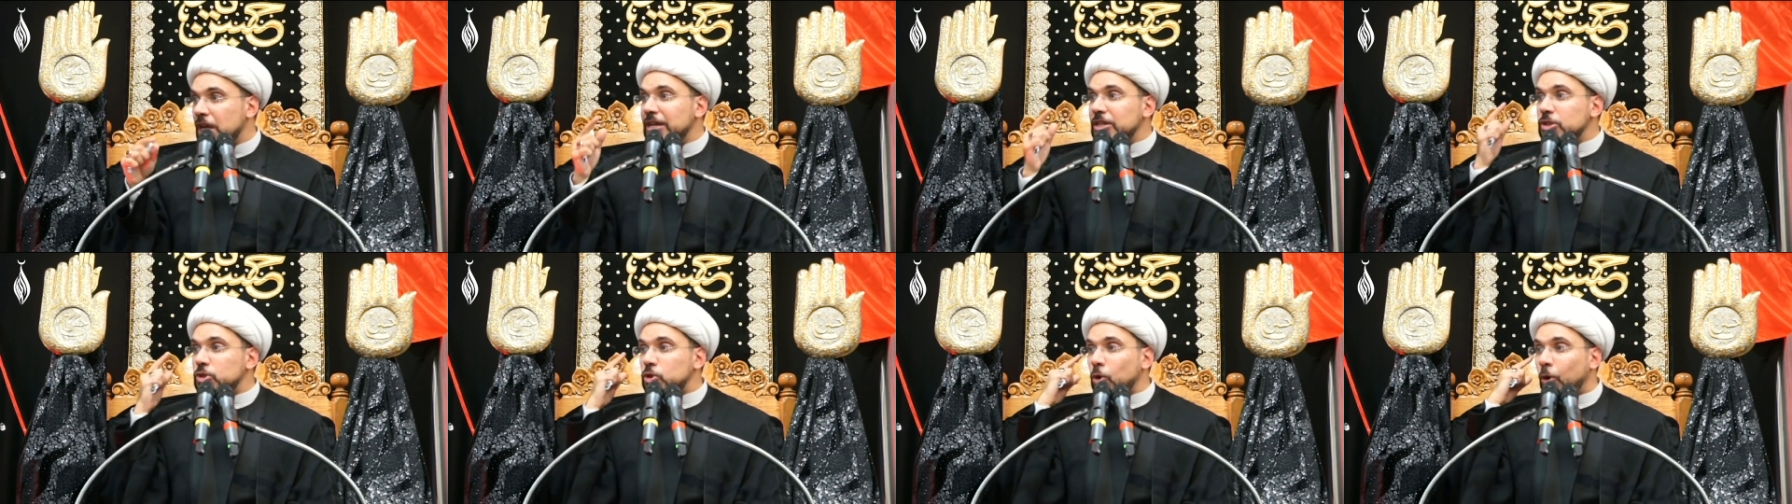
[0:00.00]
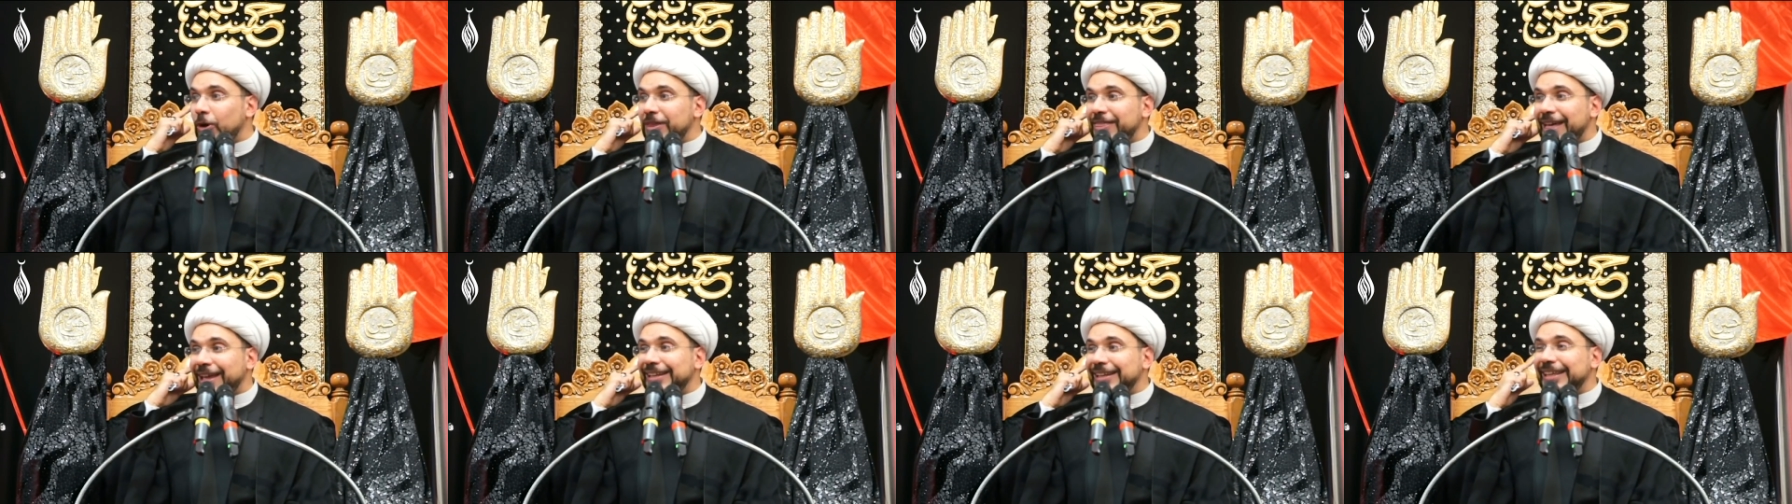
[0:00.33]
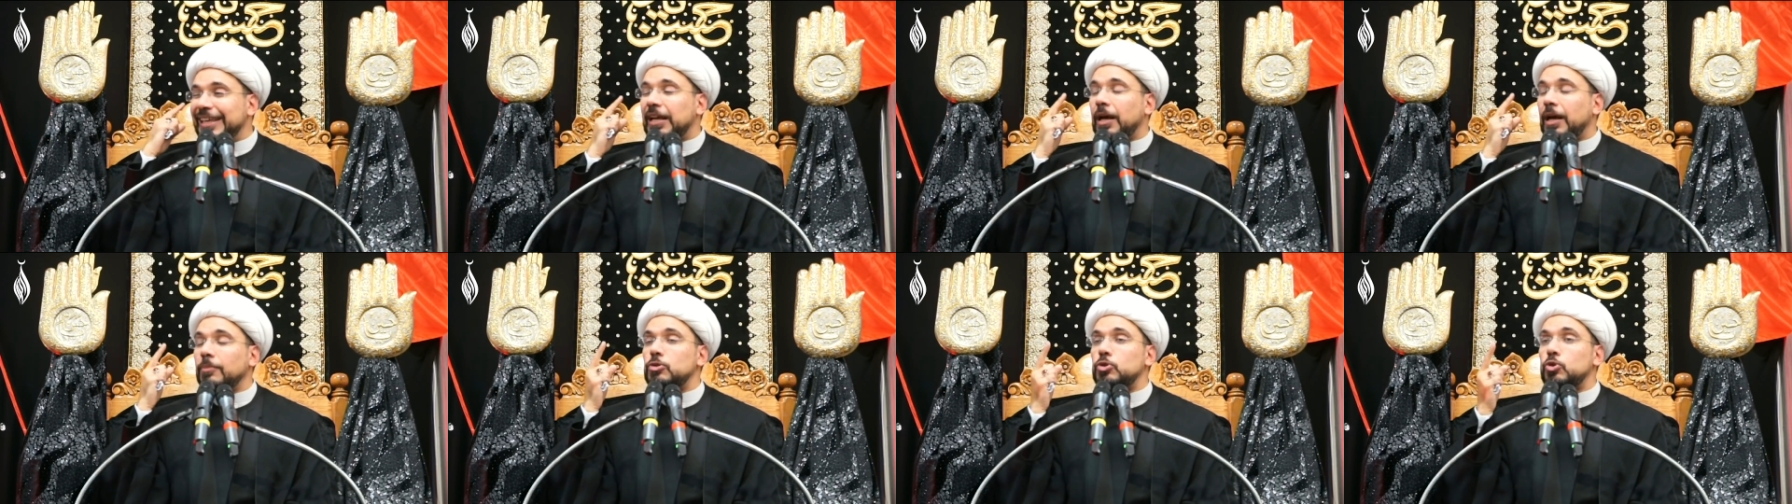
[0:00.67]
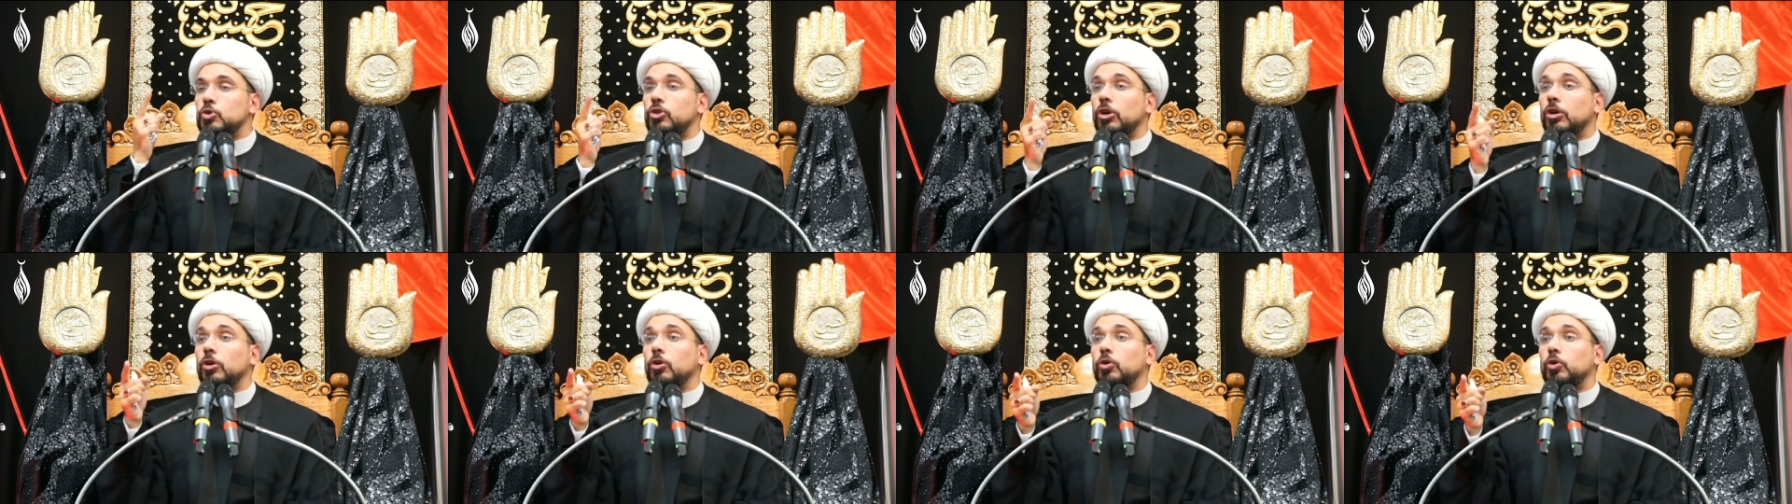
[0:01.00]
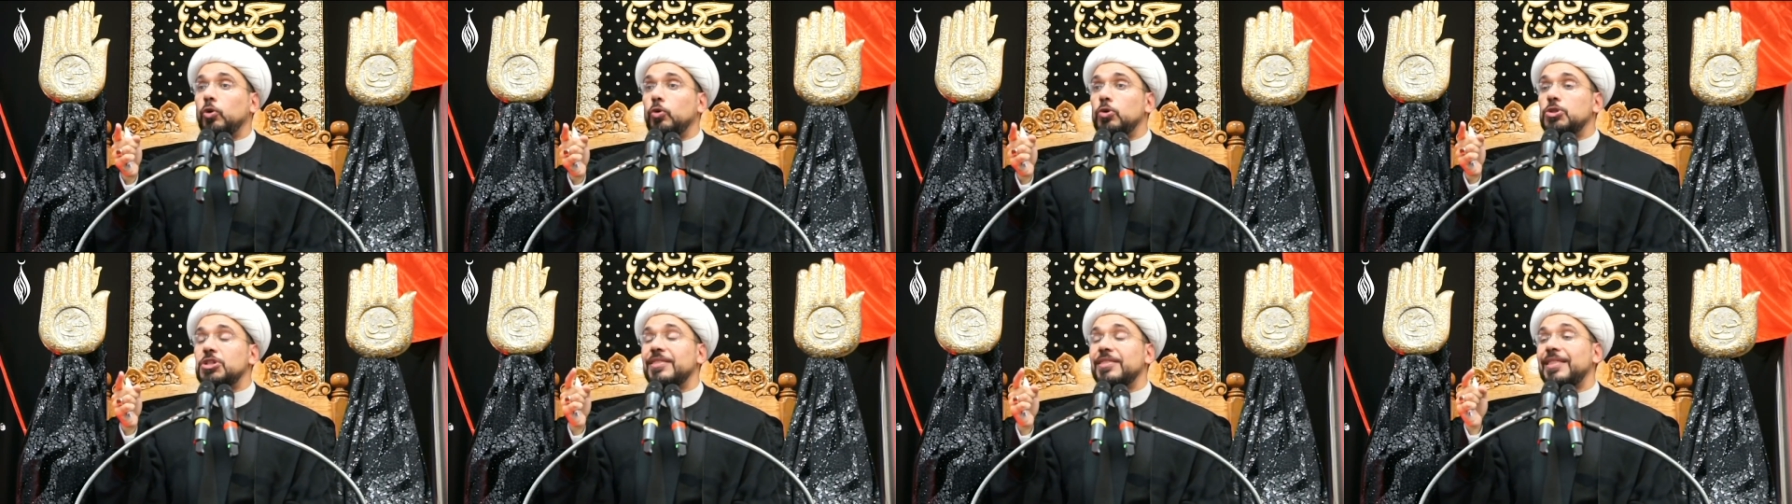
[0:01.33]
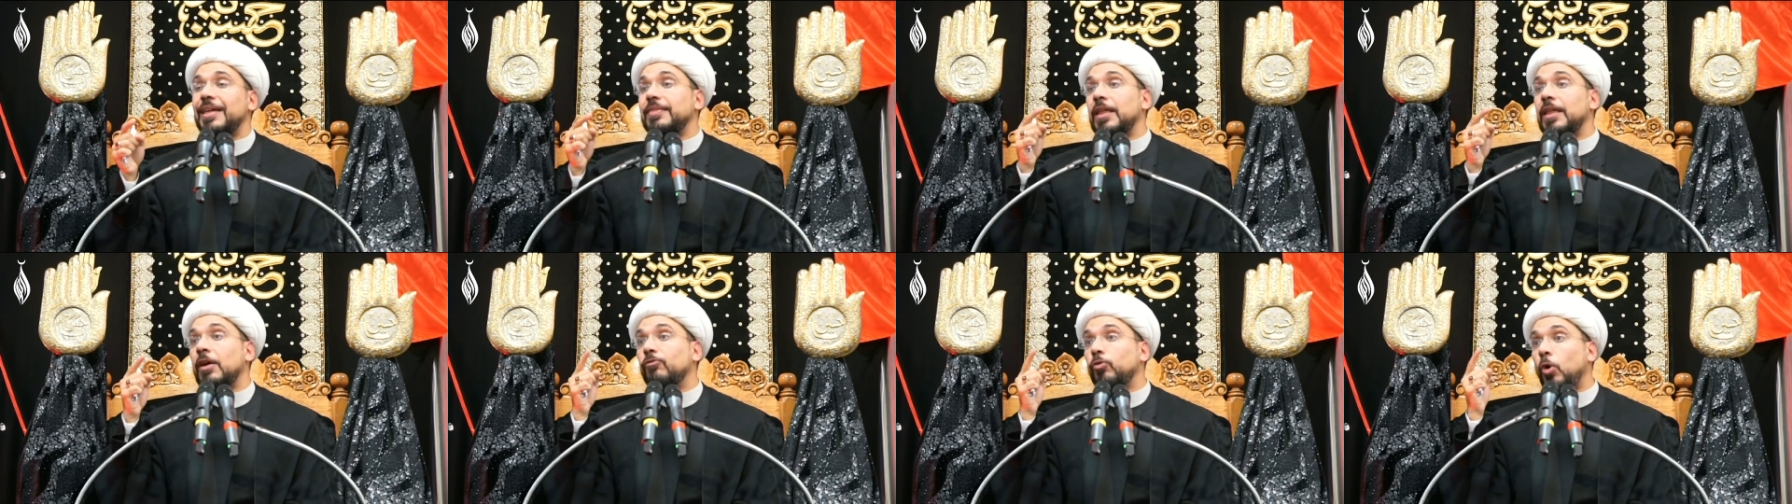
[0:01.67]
So then he comes to the conclusion that they've